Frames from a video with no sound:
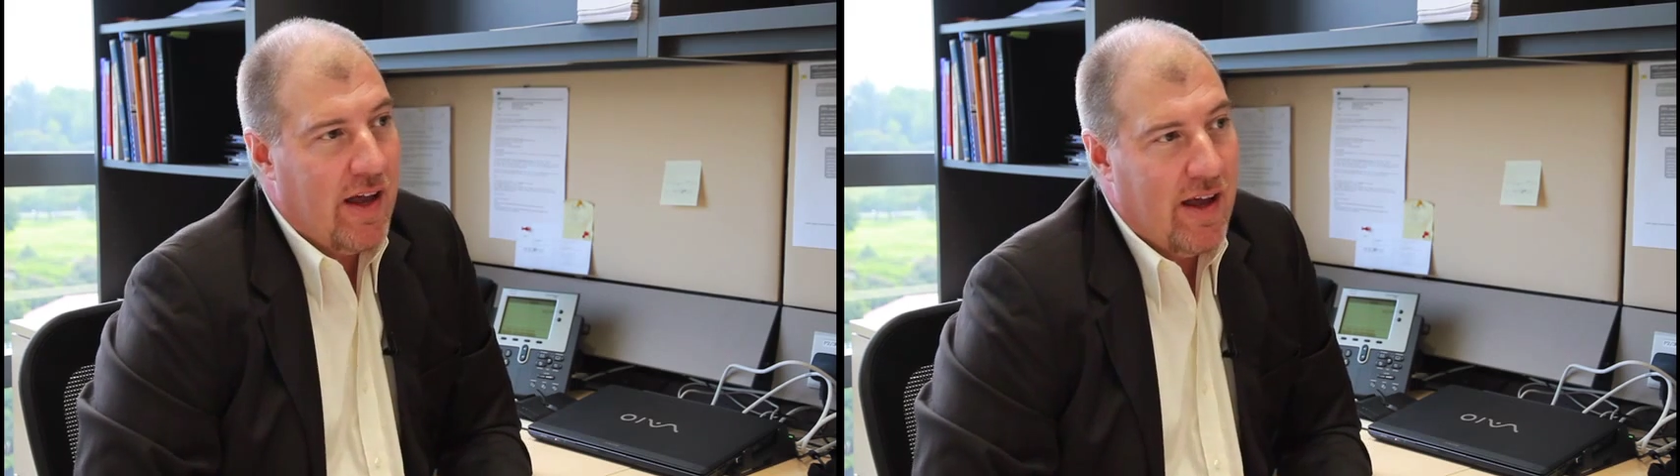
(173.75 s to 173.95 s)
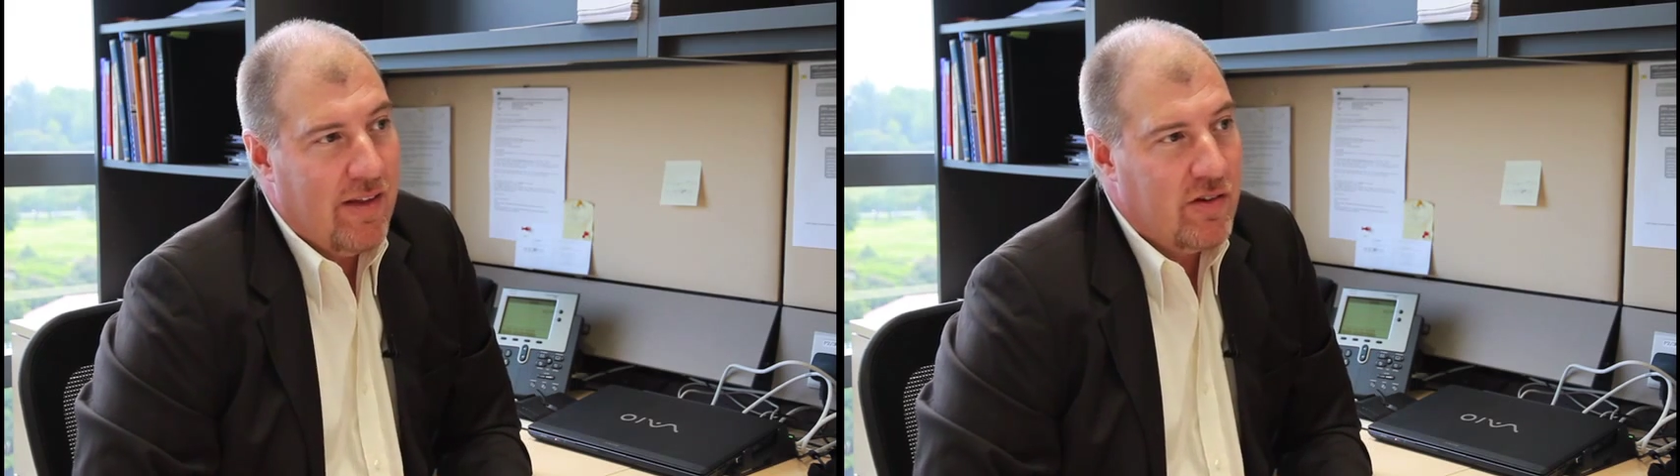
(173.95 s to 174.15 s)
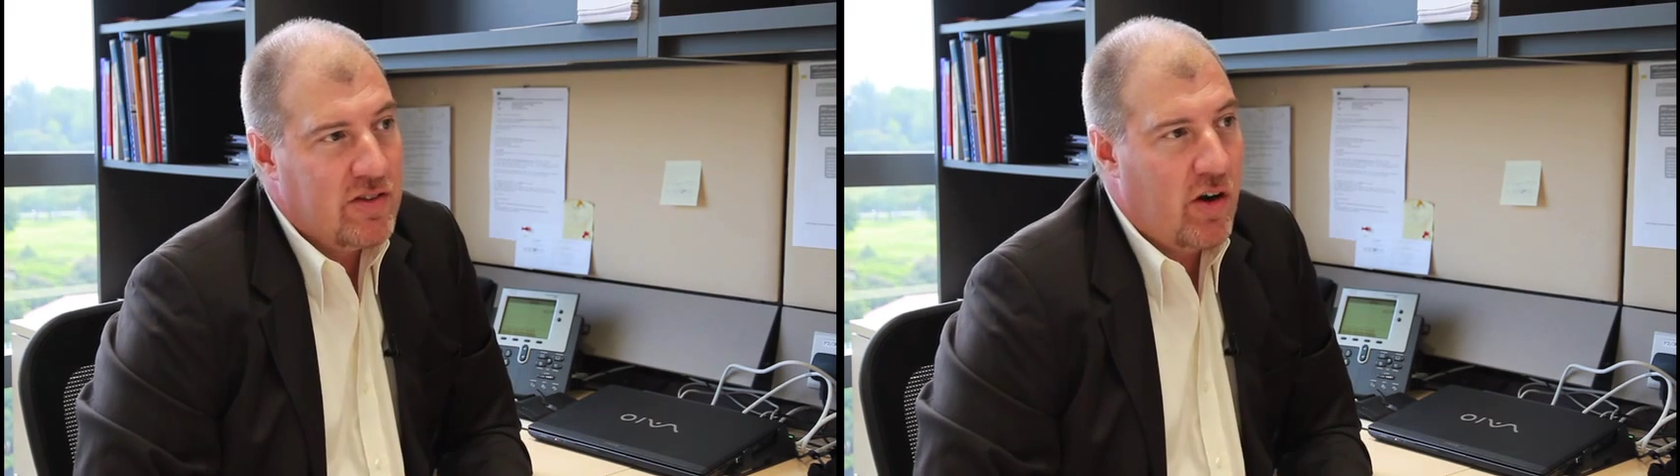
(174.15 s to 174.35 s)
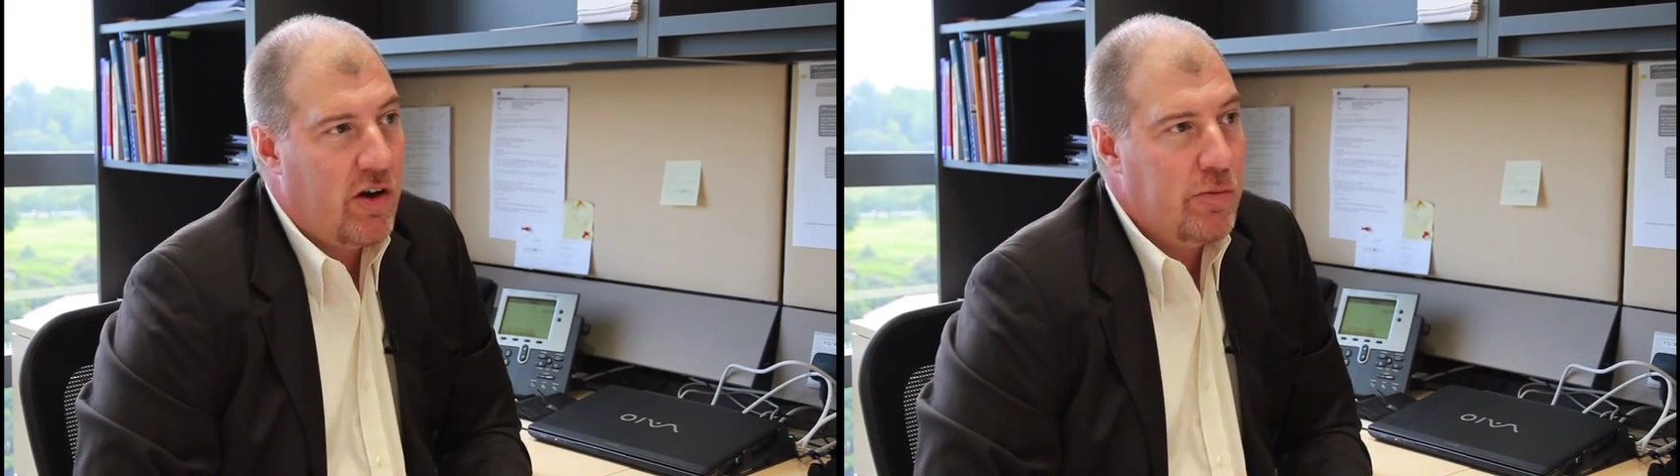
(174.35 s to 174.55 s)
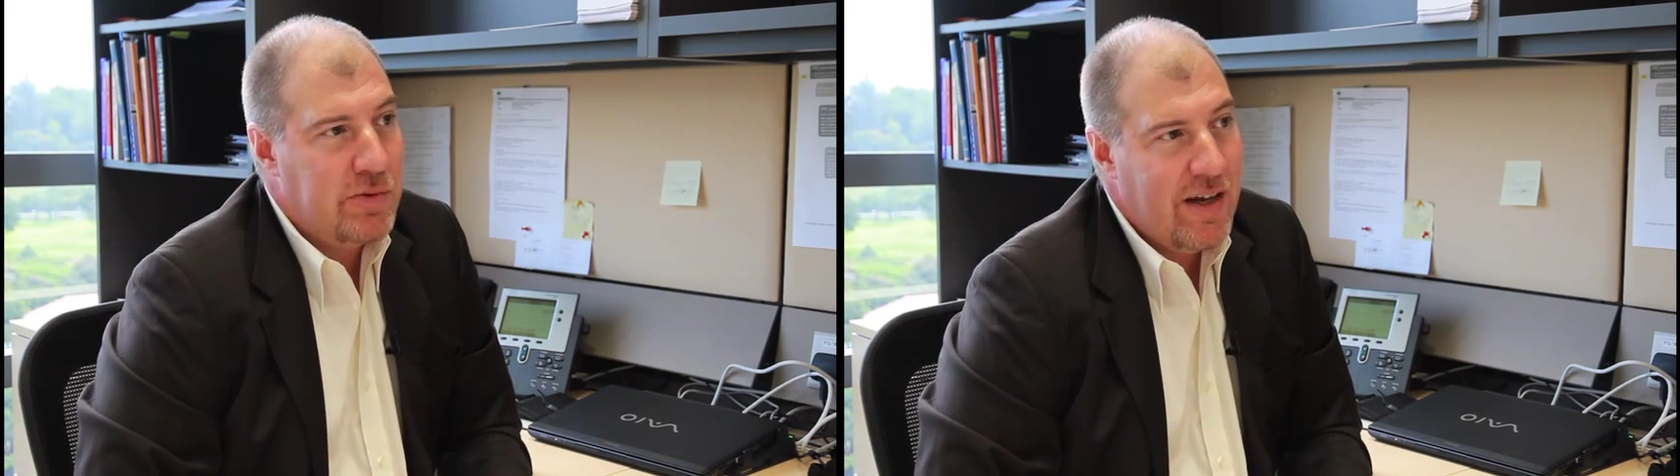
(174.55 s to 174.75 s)
and there's a
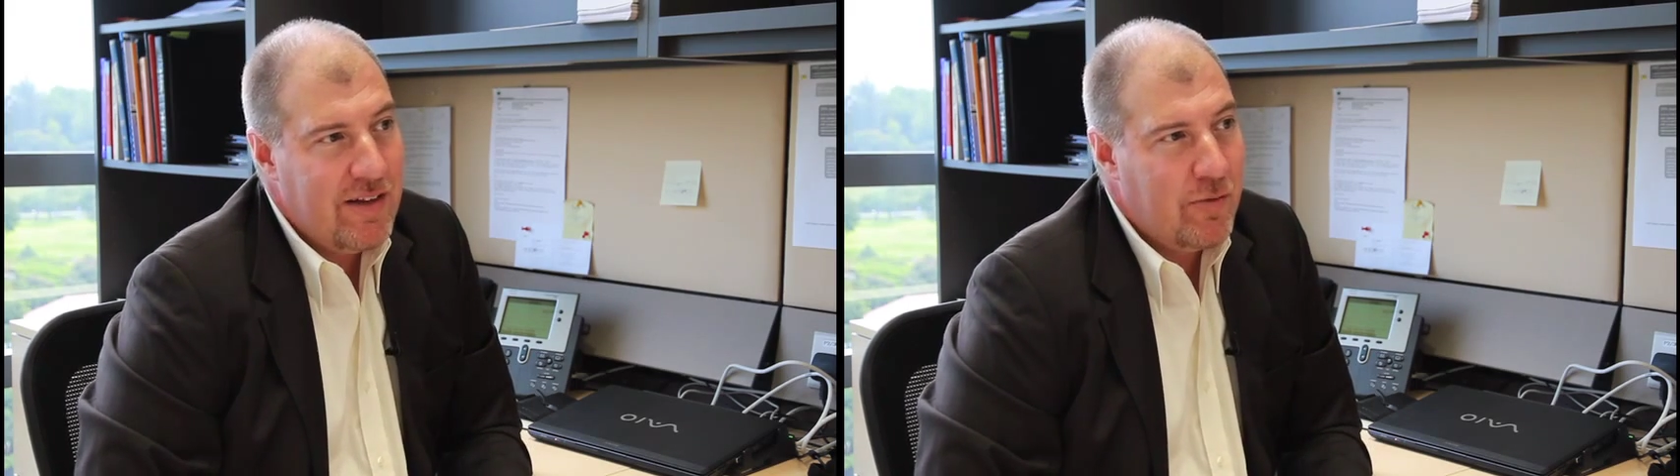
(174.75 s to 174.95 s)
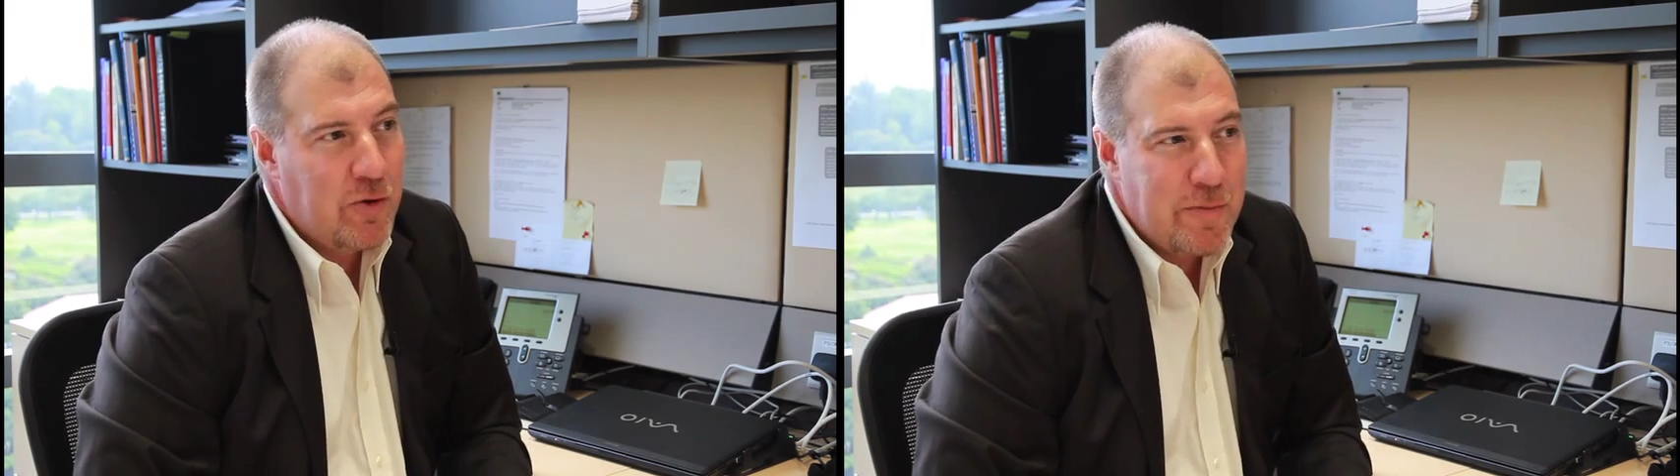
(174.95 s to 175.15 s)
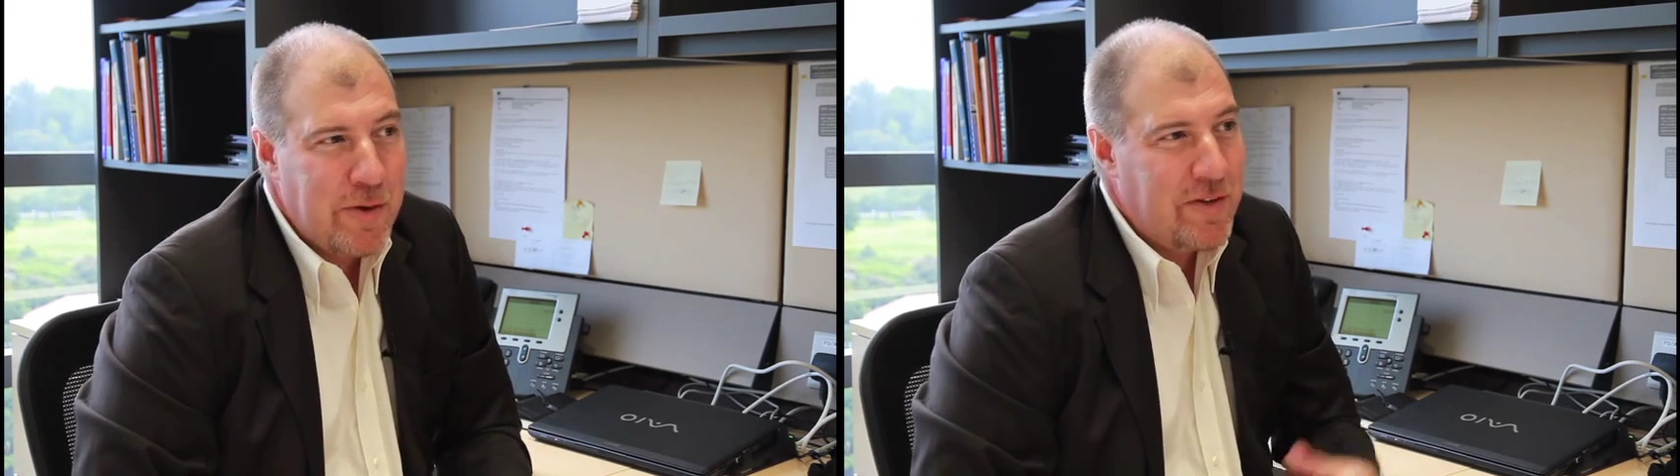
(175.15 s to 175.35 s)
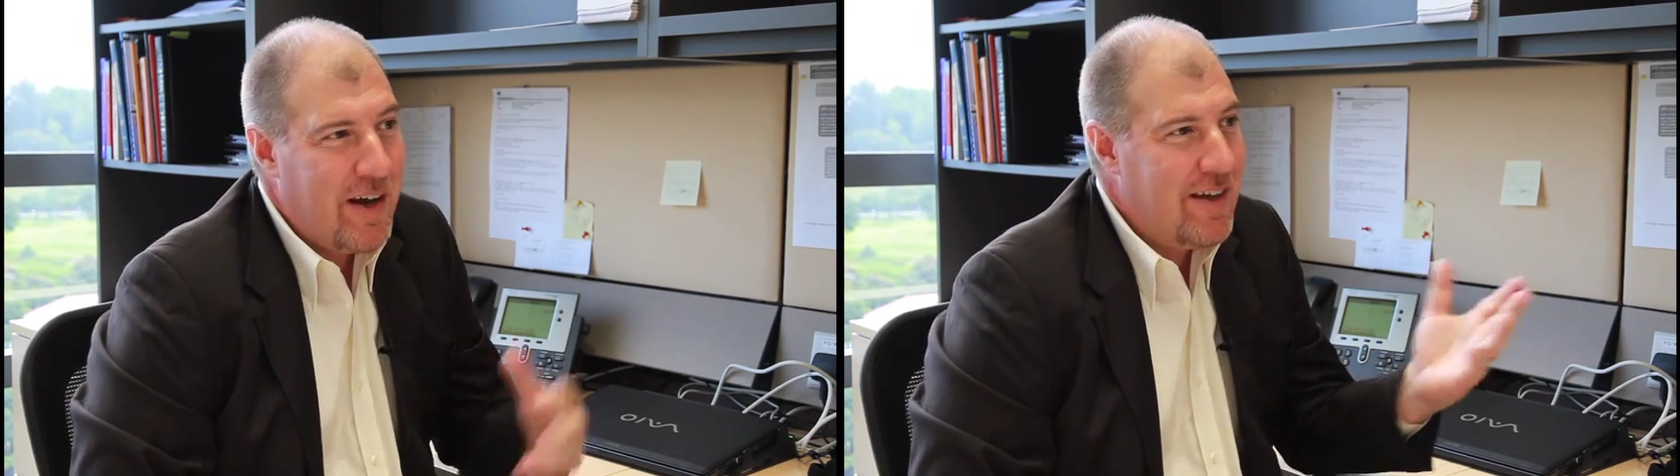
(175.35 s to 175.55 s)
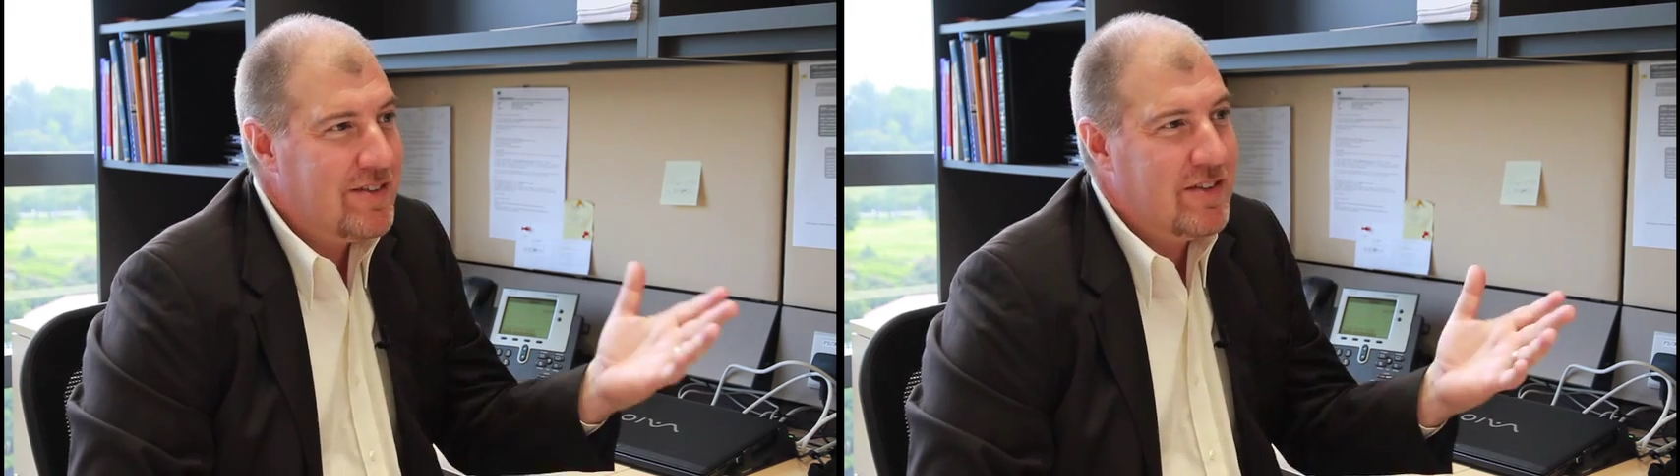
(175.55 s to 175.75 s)
cardioprotective hormone that
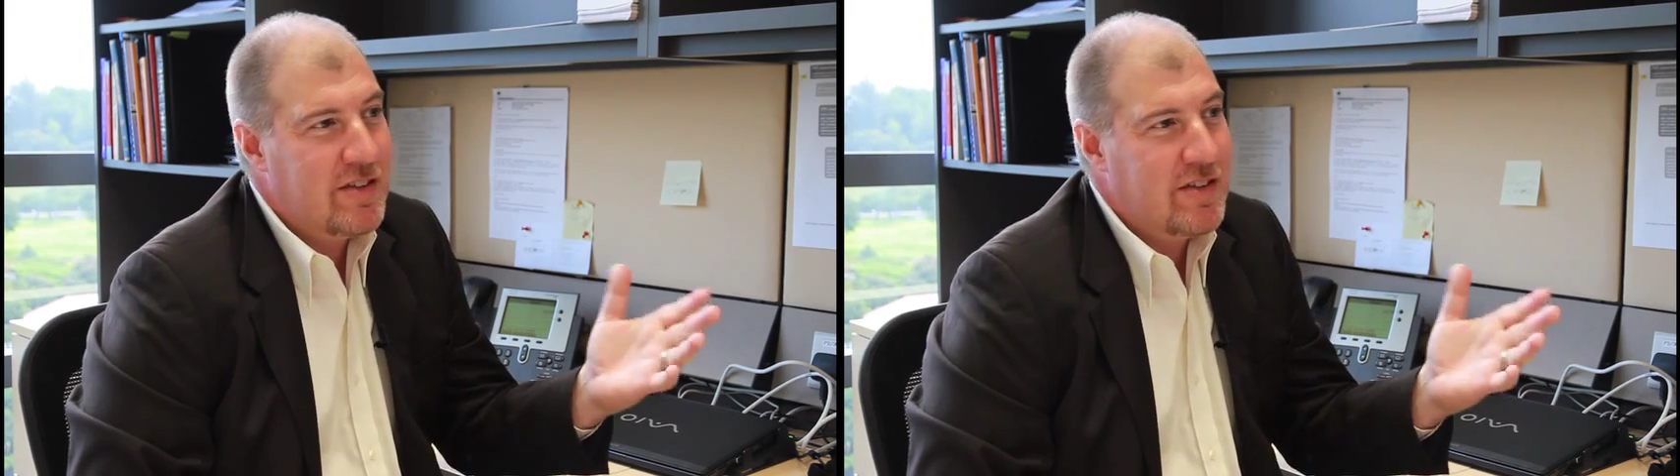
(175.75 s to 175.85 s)
has